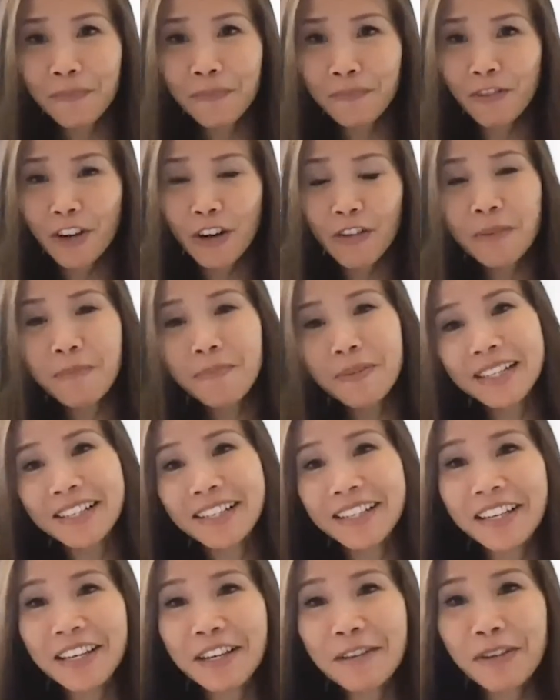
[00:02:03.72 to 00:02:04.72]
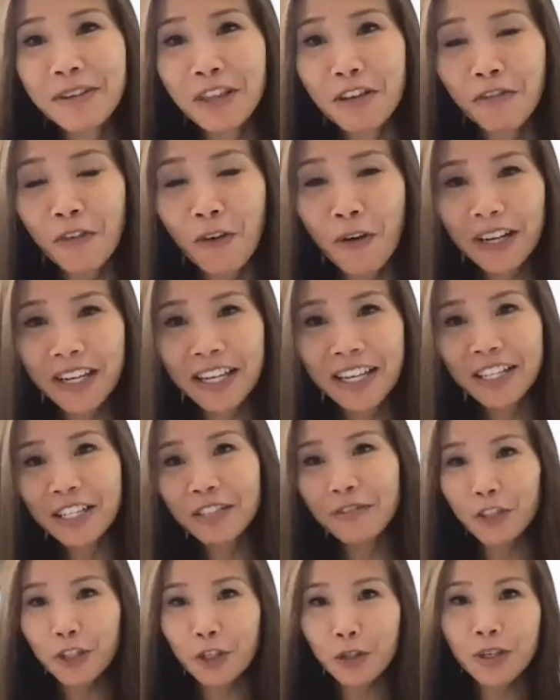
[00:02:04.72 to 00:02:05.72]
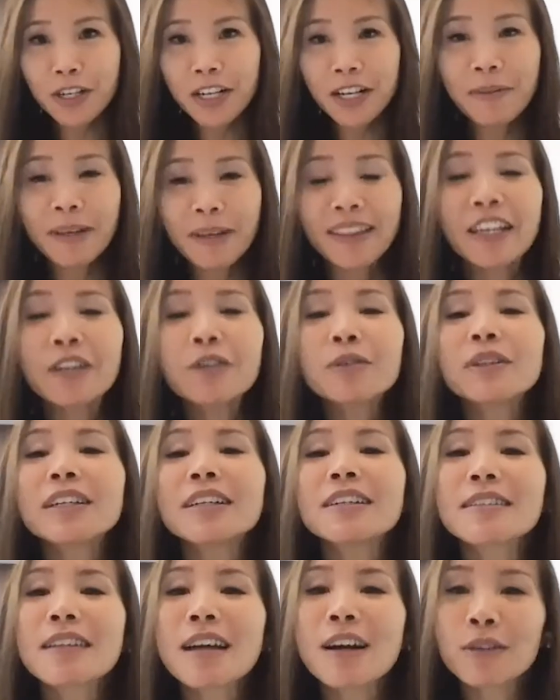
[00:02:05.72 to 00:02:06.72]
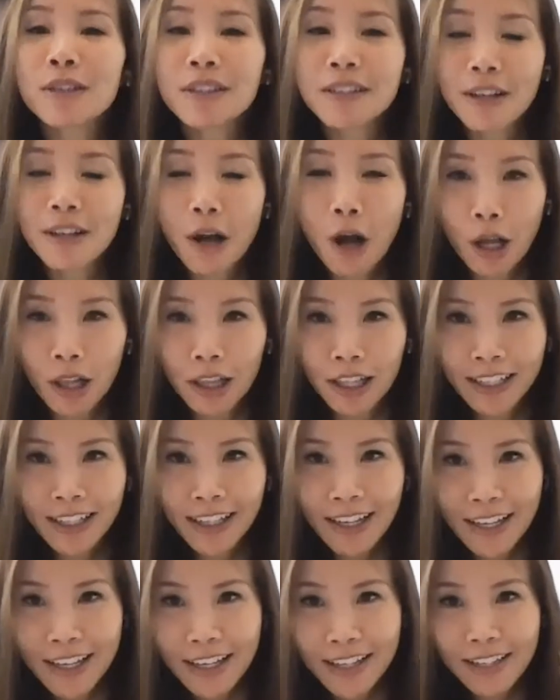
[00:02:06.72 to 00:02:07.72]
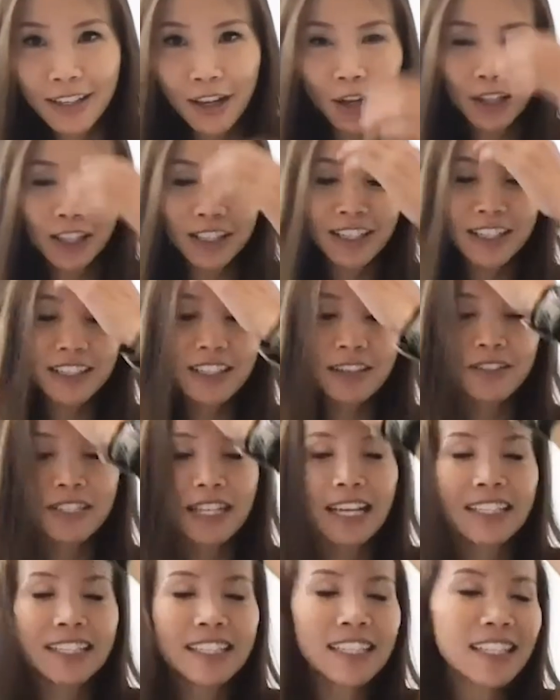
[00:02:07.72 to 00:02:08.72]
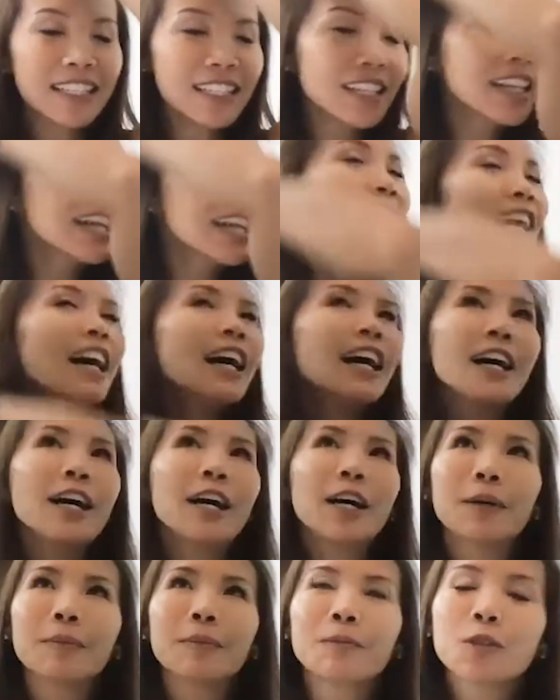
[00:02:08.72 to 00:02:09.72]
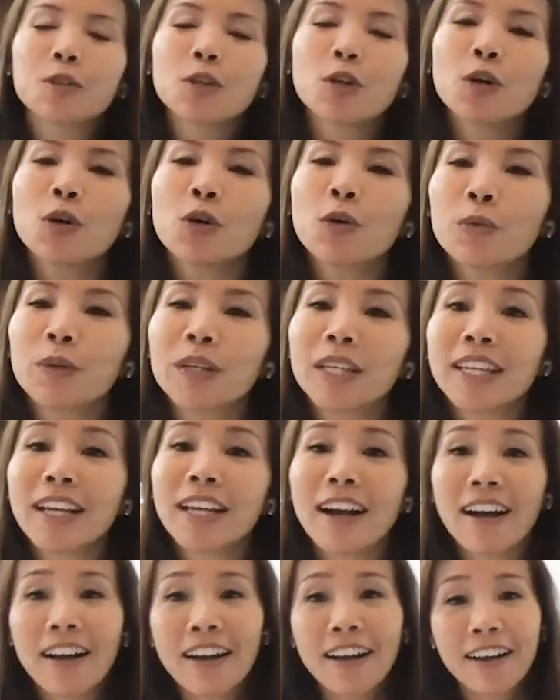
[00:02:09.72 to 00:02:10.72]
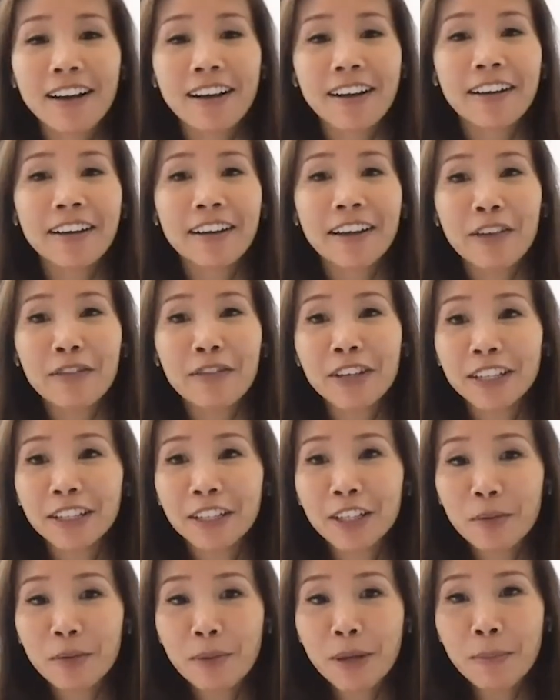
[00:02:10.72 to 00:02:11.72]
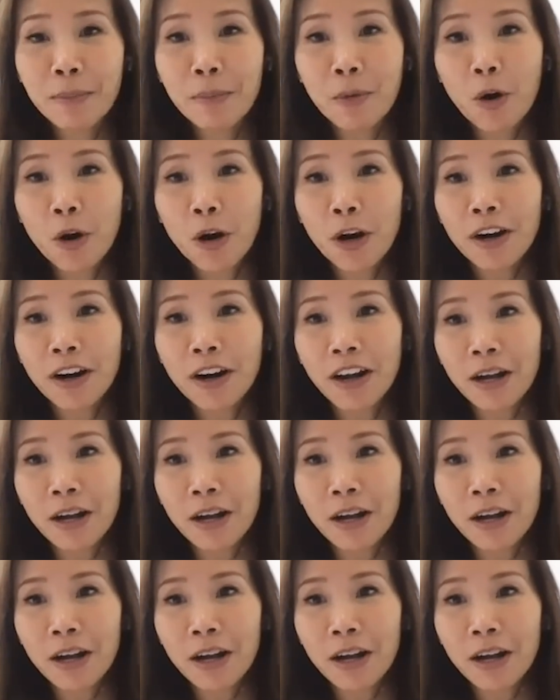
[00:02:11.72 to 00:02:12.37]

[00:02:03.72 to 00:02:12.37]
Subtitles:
Very busy with the 4 kids for sure, but thank goodness now it's the holidays. The holidays have started. So we are having a little bit more